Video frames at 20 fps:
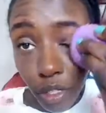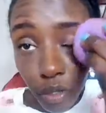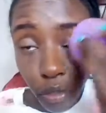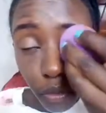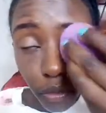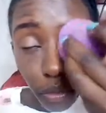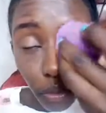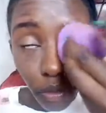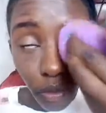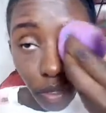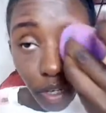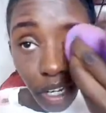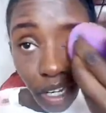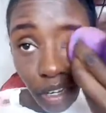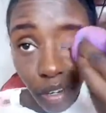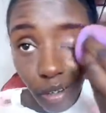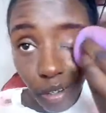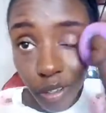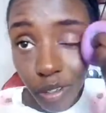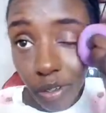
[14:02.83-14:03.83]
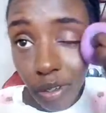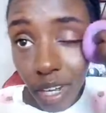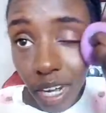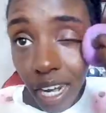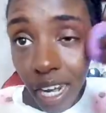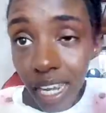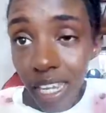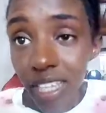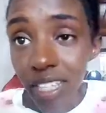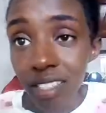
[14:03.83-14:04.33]
your
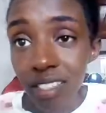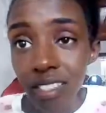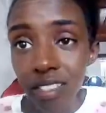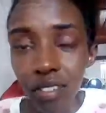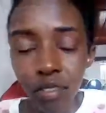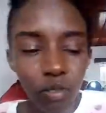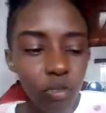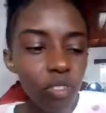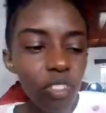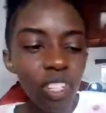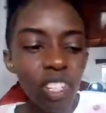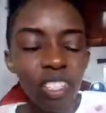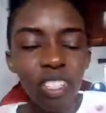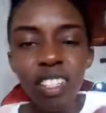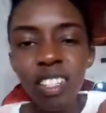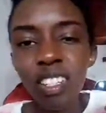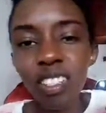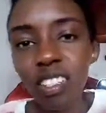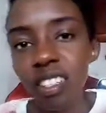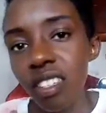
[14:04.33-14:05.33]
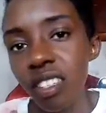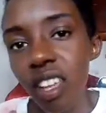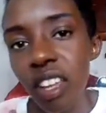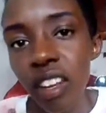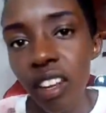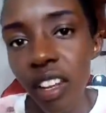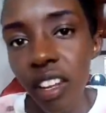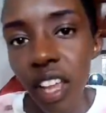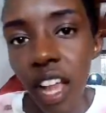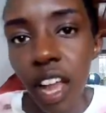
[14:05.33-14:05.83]
eyes. It doesn't
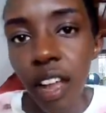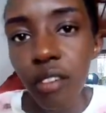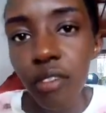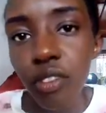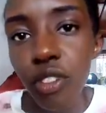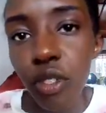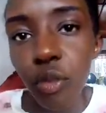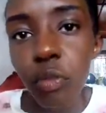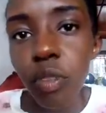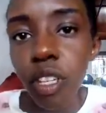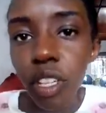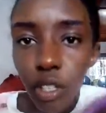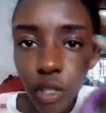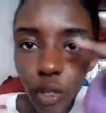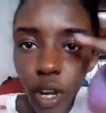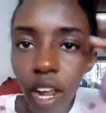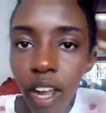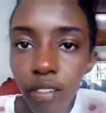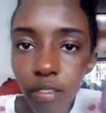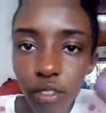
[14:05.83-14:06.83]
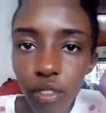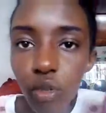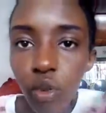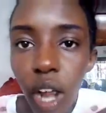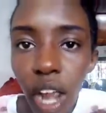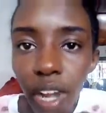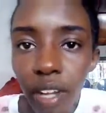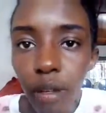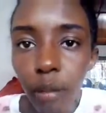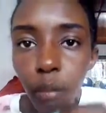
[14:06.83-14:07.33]
necessarily have to be, you have to
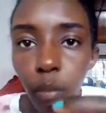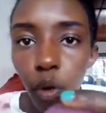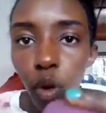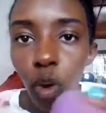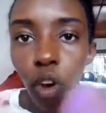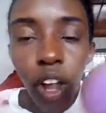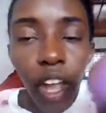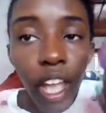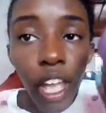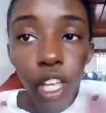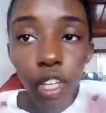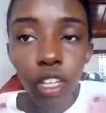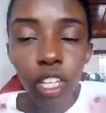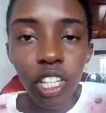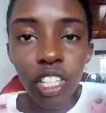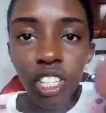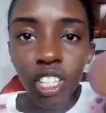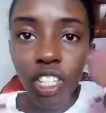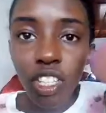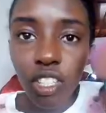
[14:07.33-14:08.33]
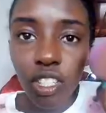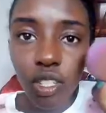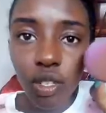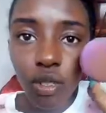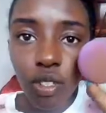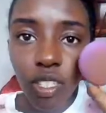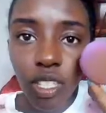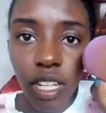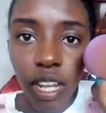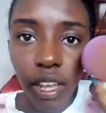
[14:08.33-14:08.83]
add more. You can just
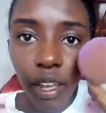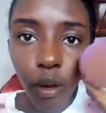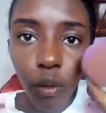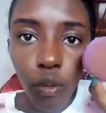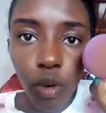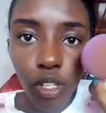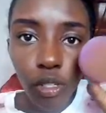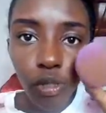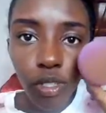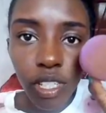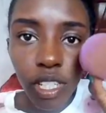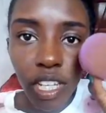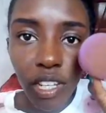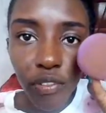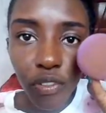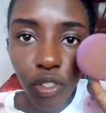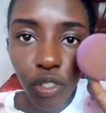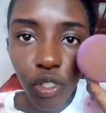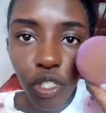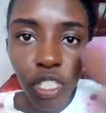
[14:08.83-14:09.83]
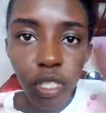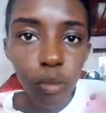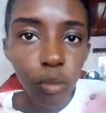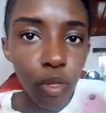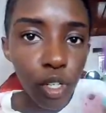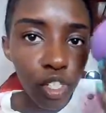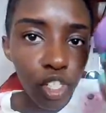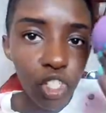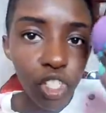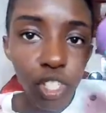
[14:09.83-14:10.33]
use like what was left on your
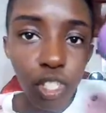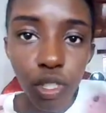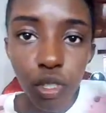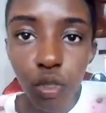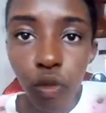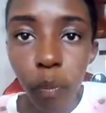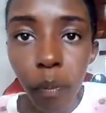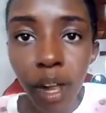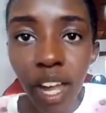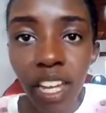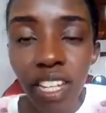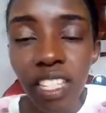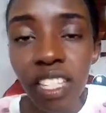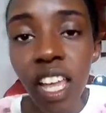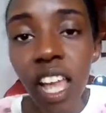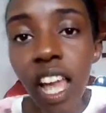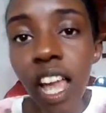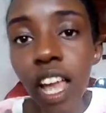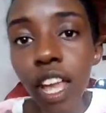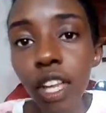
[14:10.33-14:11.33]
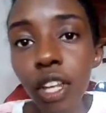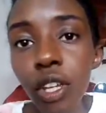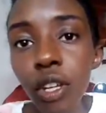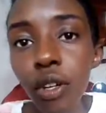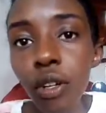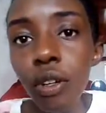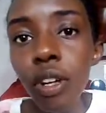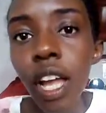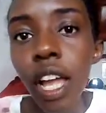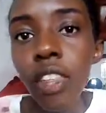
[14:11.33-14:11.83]
sponge just to pat,
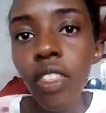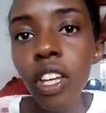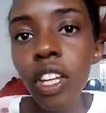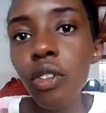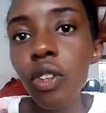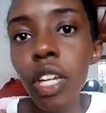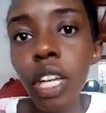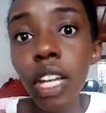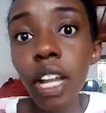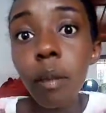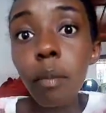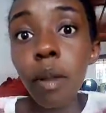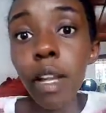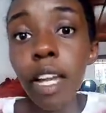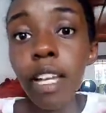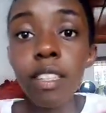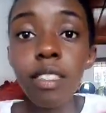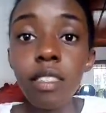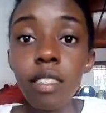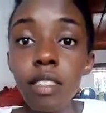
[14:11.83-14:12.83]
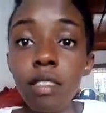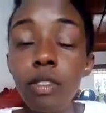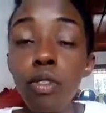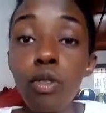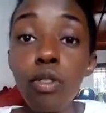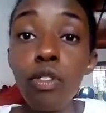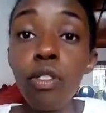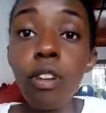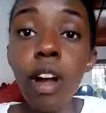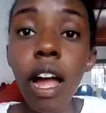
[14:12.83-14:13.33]
then you can apply
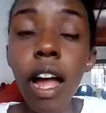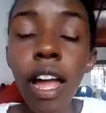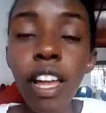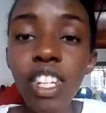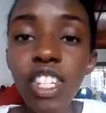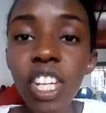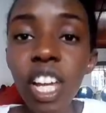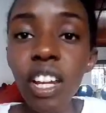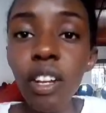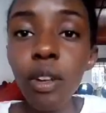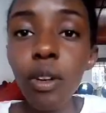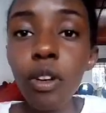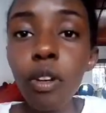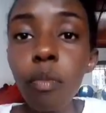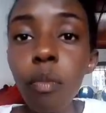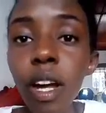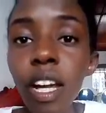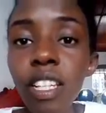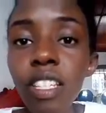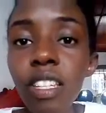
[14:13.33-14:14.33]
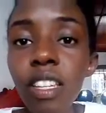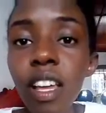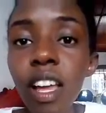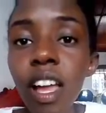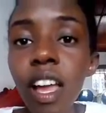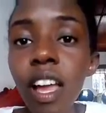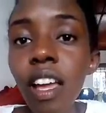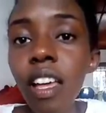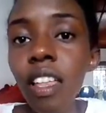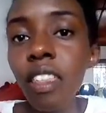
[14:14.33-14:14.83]
your eyeshadow. But
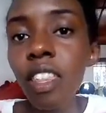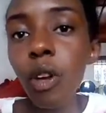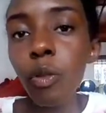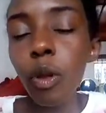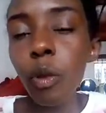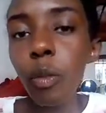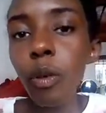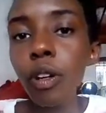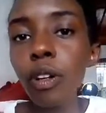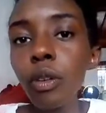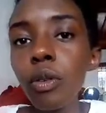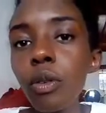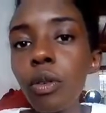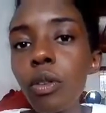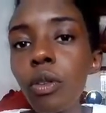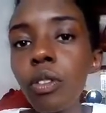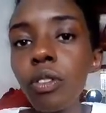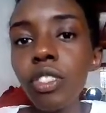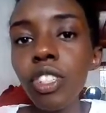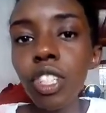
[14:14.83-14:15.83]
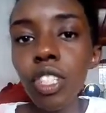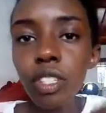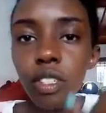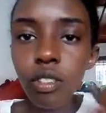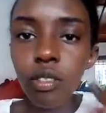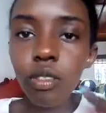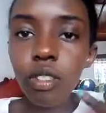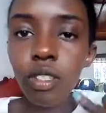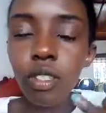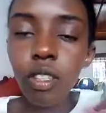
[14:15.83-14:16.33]
there are people who just
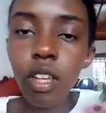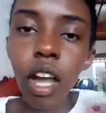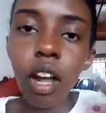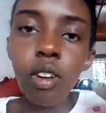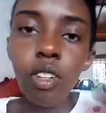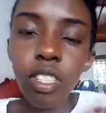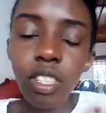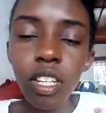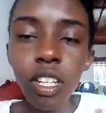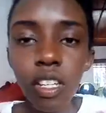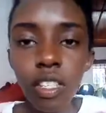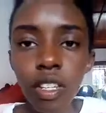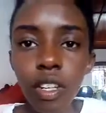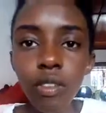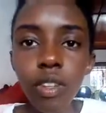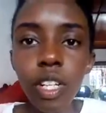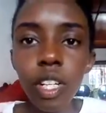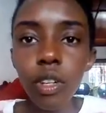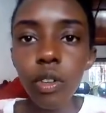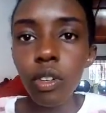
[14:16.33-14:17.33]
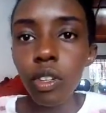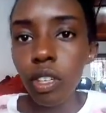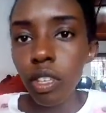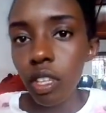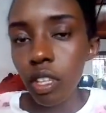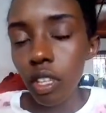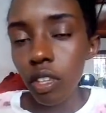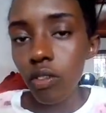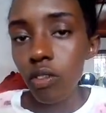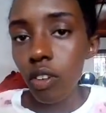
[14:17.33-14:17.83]
use a concealer. Is a really good
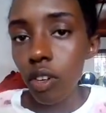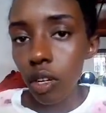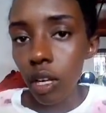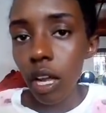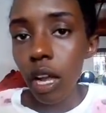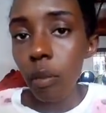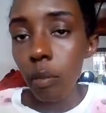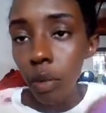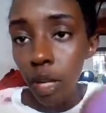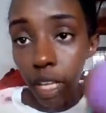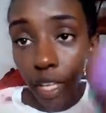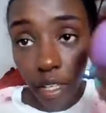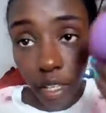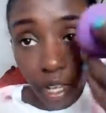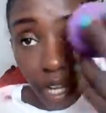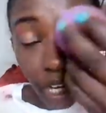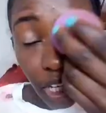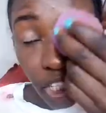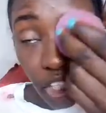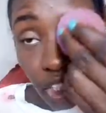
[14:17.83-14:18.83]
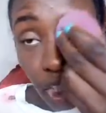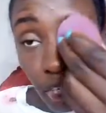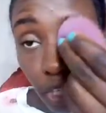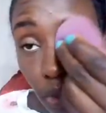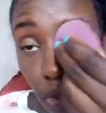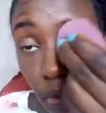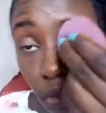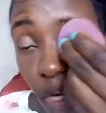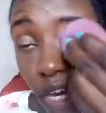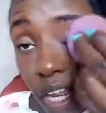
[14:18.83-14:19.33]
thing if you're applying
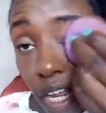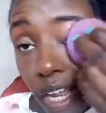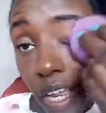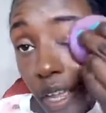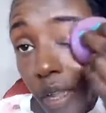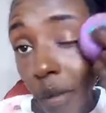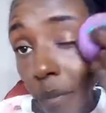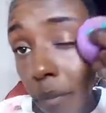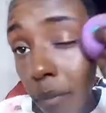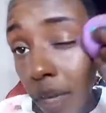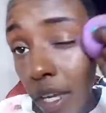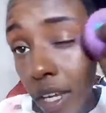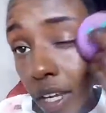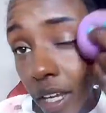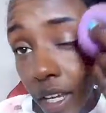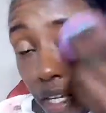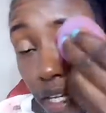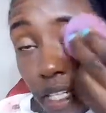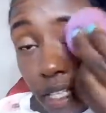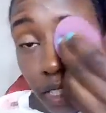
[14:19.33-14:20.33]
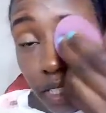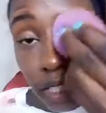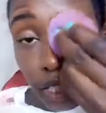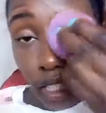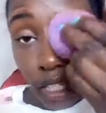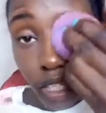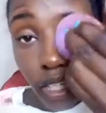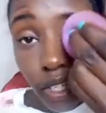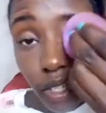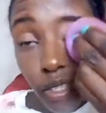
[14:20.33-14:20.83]
eyeshadow, but
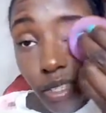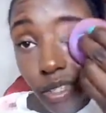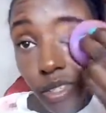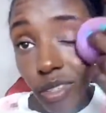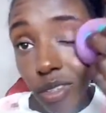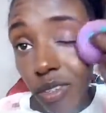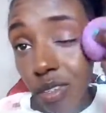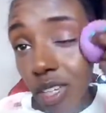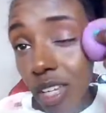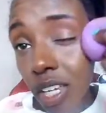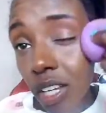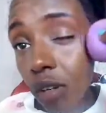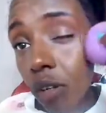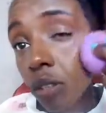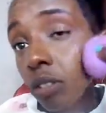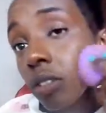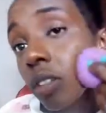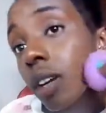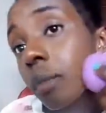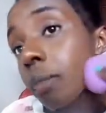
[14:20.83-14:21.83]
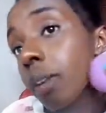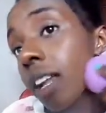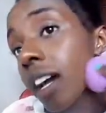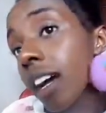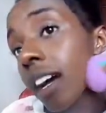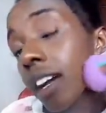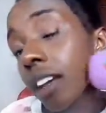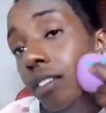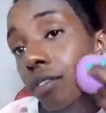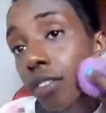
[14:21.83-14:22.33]
you can also
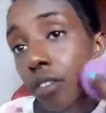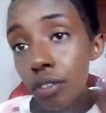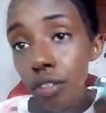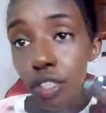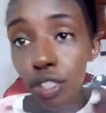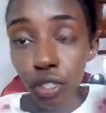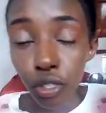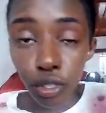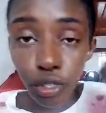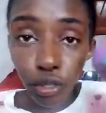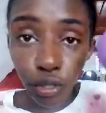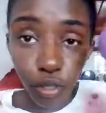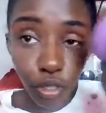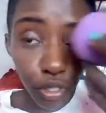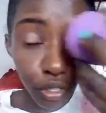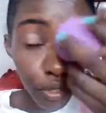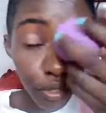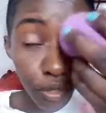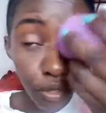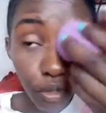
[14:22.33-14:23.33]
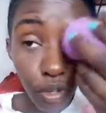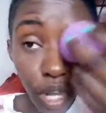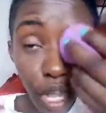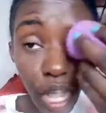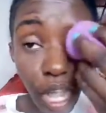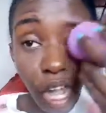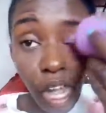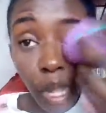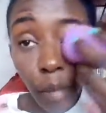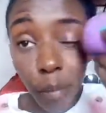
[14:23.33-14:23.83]
apply foundation on your
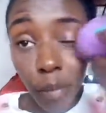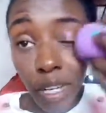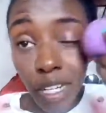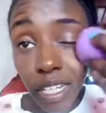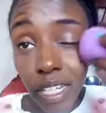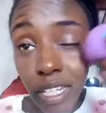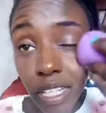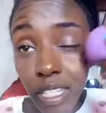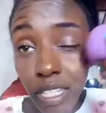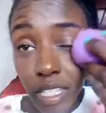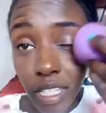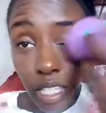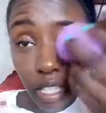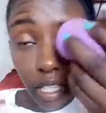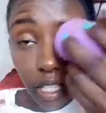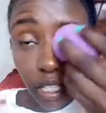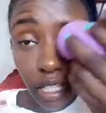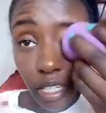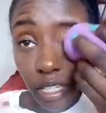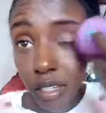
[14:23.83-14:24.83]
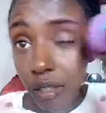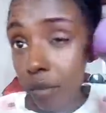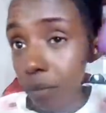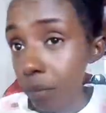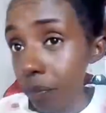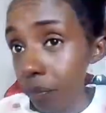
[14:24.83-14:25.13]
upper lids and then